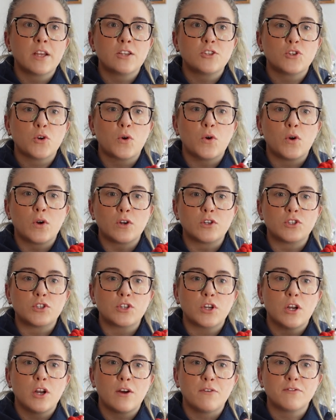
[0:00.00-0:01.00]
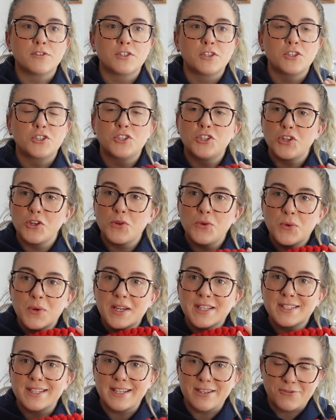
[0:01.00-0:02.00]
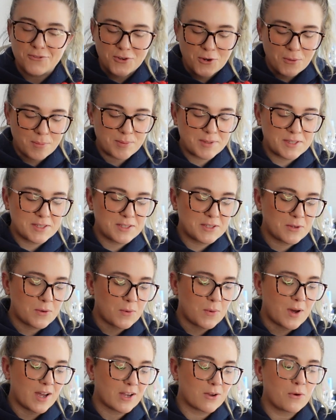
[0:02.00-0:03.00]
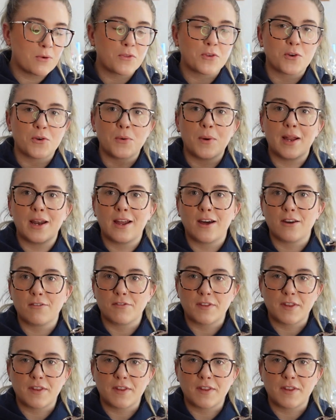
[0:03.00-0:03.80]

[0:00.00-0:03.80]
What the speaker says: George loves to chew his lead ropes, so I go through a lot of